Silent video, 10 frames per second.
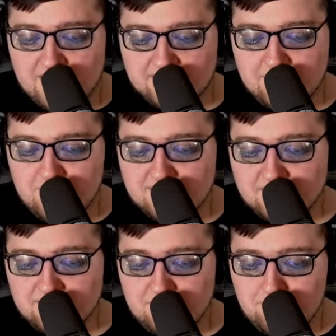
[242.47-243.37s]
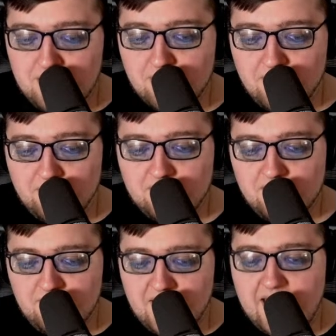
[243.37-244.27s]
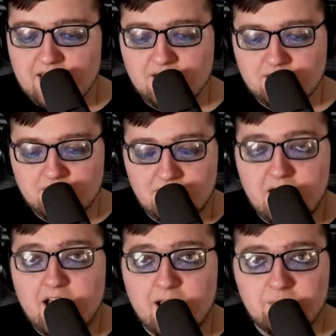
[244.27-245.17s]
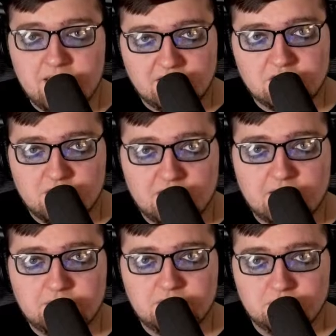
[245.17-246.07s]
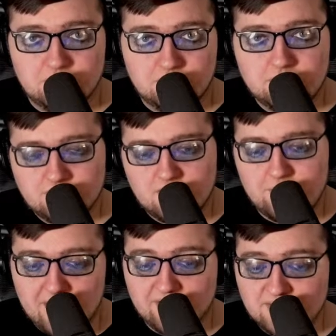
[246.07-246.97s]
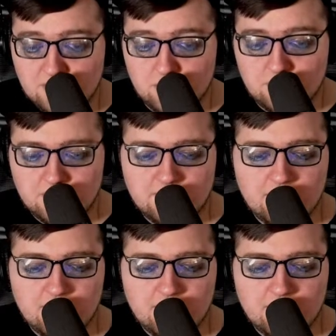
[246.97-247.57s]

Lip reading: is I basically mirrored that knob being turned up to about a 2.